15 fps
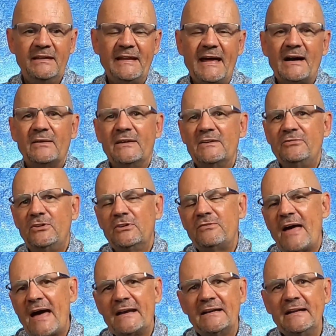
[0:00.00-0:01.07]
Now, if
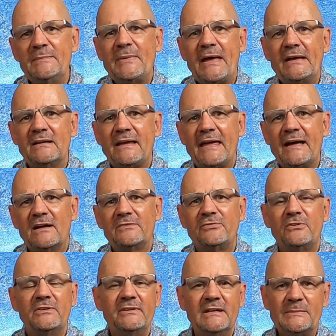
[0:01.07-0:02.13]
you've had an eBay
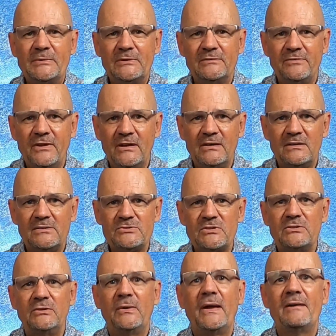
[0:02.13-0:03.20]
account for a number of
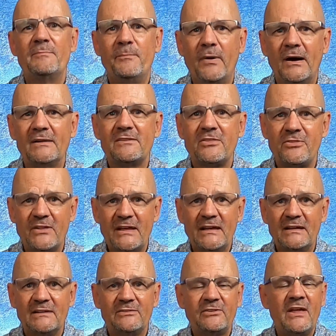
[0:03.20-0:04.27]
years and you have bought
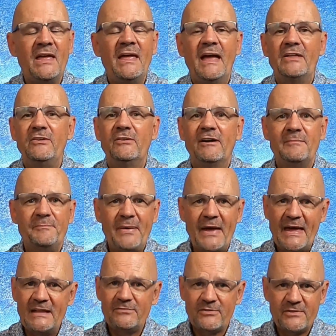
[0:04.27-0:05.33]
things and you have
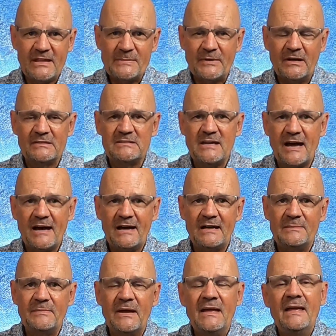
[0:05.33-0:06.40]
paid for them on
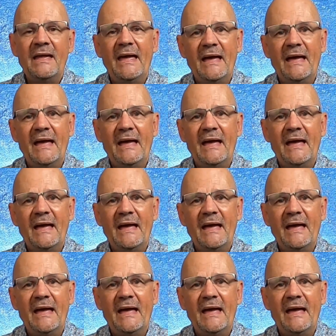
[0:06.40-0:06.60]
time